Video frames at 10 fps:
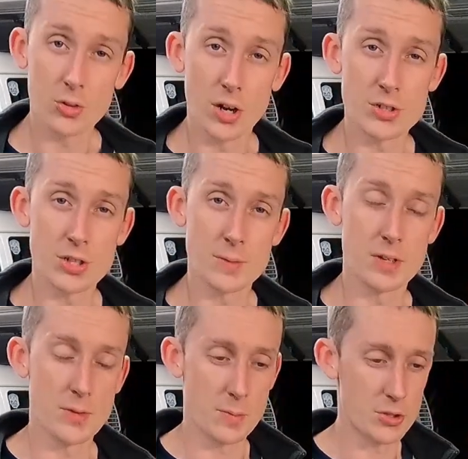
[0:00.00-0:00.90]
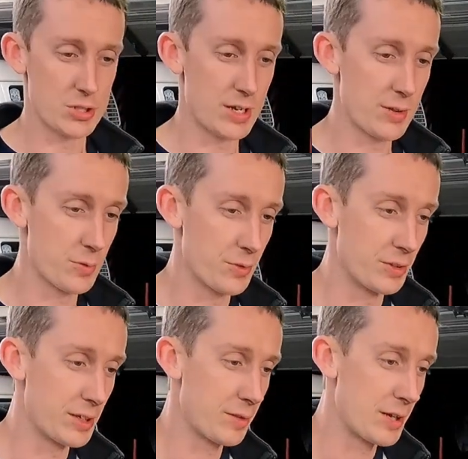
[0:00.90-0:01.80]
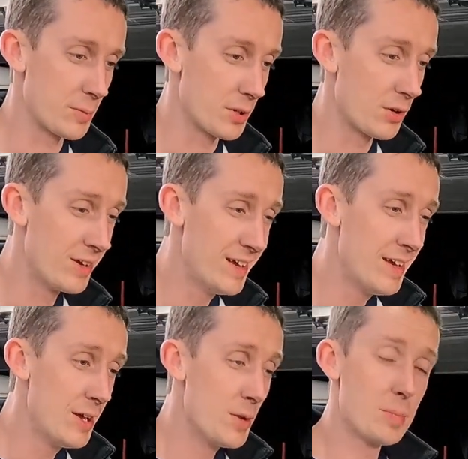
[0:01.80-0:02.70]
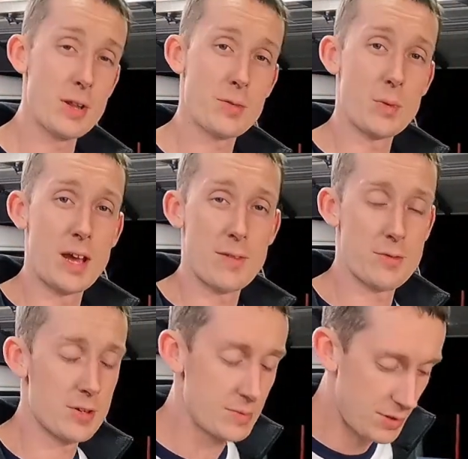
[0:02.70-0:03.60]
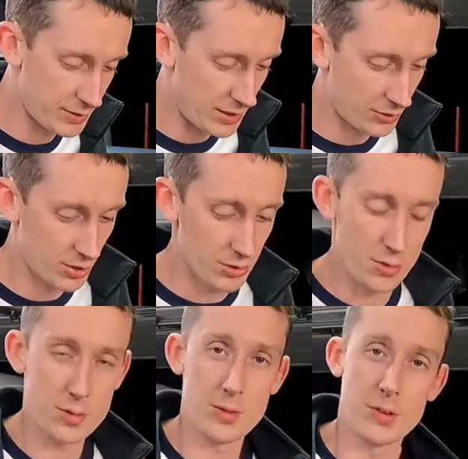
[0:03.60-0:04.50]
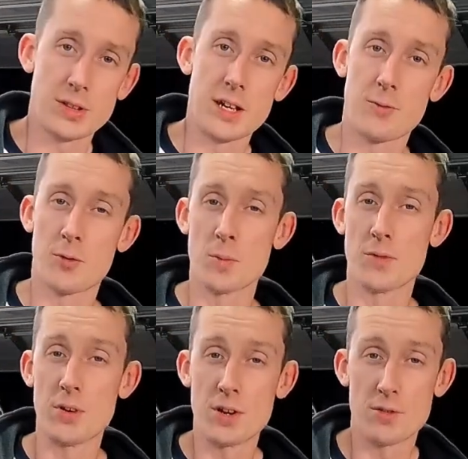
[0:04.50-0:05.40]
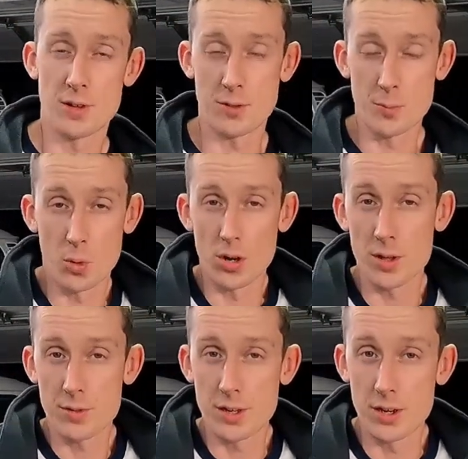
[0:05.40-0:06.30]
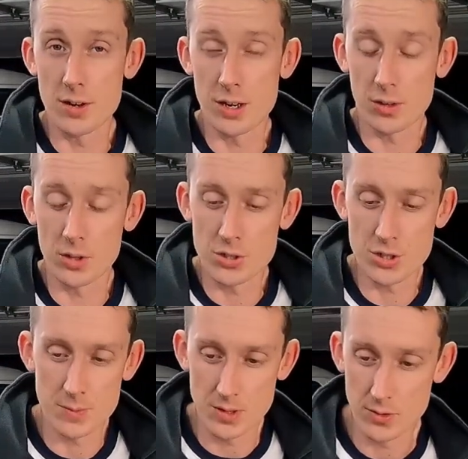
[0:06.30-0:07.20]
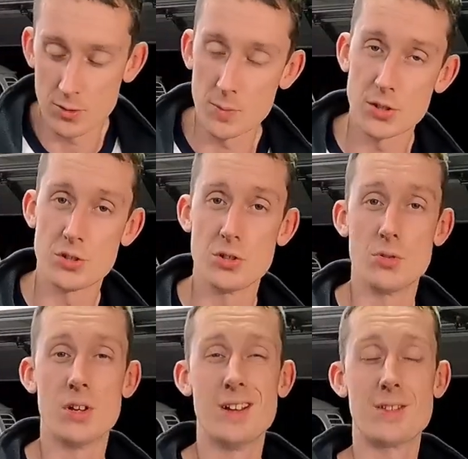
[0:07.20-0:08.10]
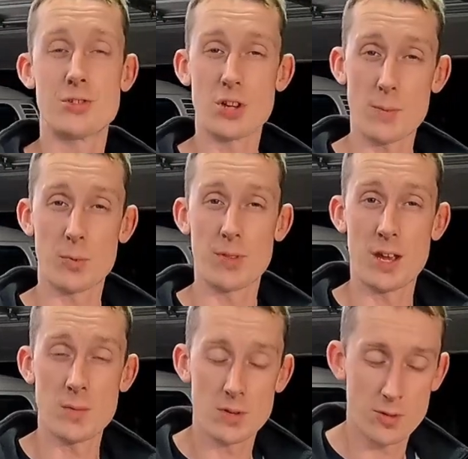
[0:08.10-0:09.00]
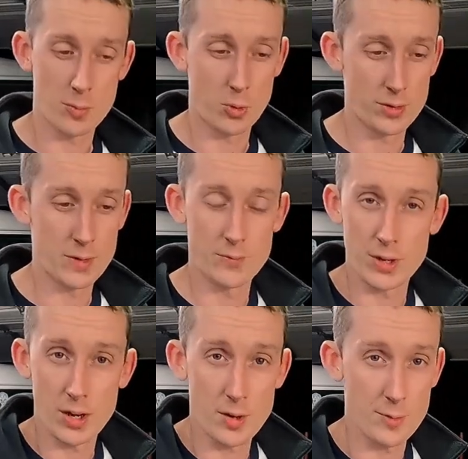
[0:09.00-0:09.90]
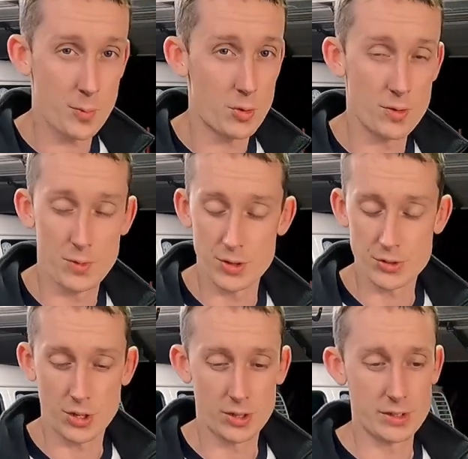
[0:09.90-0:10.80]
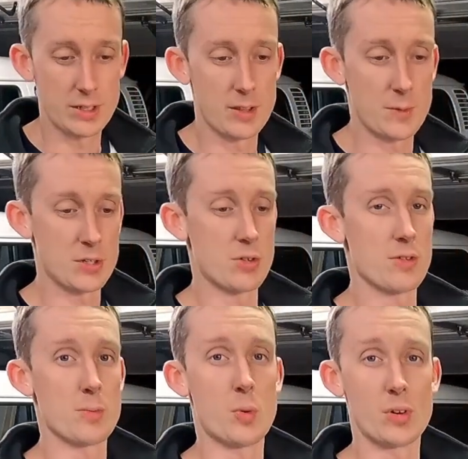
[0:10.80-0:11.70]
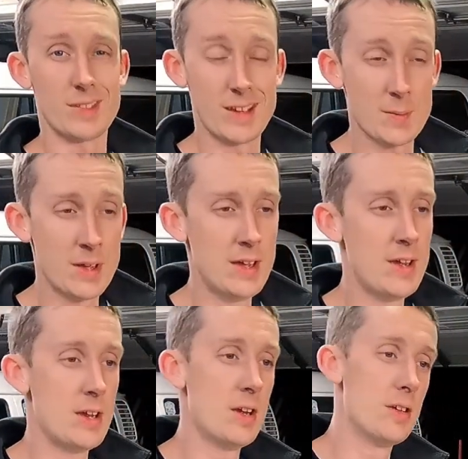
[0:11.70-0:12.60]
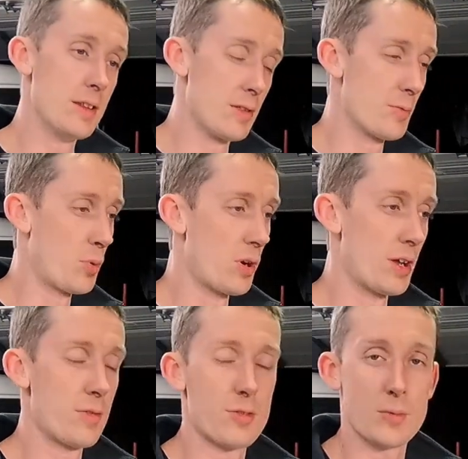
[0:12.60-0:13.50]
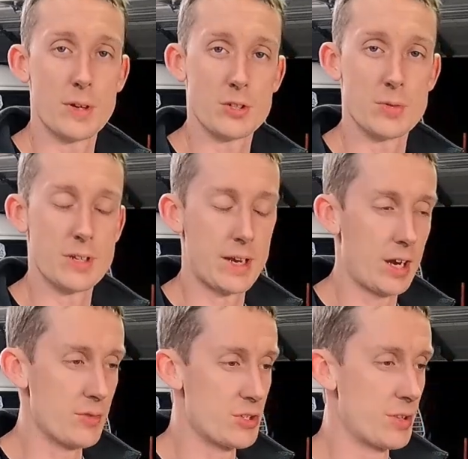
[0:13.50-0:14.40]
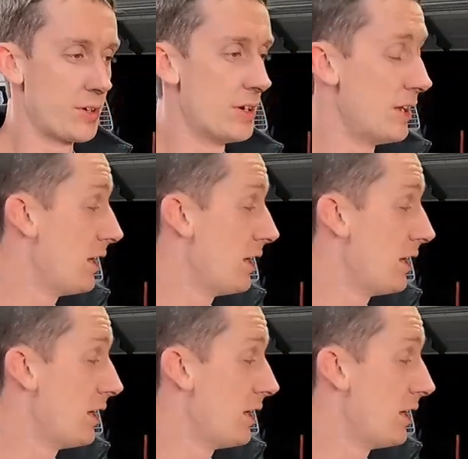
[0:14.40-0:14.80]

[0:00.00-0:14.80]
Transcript: Garage Time TV merchandise with the links down below. Plus, we have some discount codes and stuff like that from the vendors that support us here at Garage Time TV, so make sure you shop with them and support them. Vic Auto Sports, Vintage Car LEDs, make sure you support them. They support us, so make sure we take care of each other.